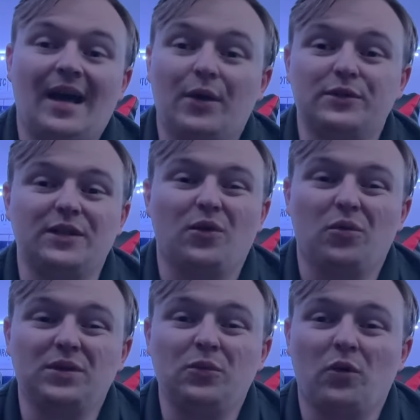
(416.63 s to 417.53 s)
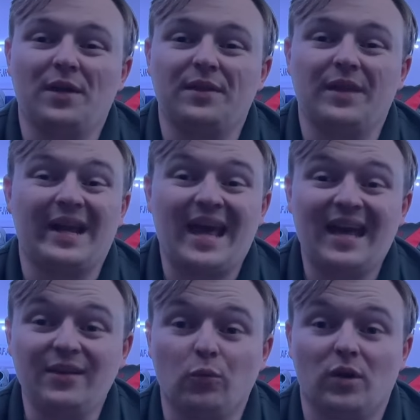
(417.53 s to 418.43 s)
I was the only one that
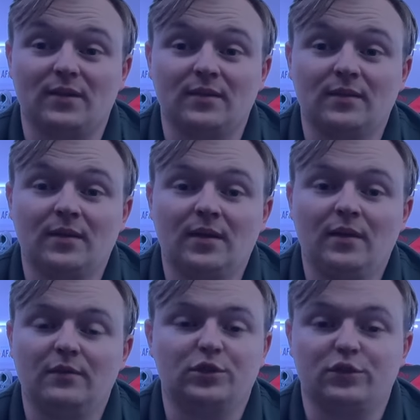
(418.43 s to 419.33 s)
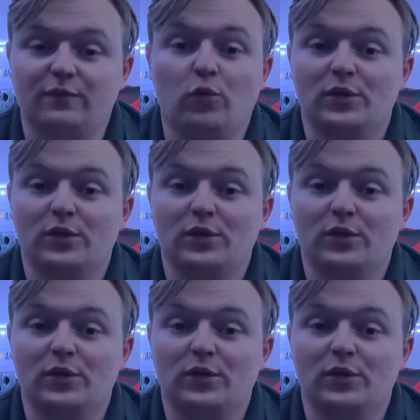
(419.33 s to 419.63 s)
had one, just for